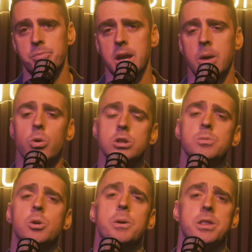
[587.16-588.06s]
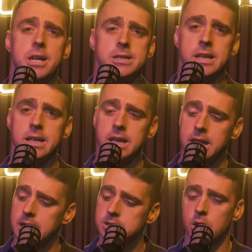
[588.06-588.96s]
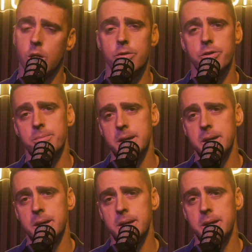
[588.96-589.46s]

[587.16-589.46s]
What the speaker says: And what's more pathetic is a lot of the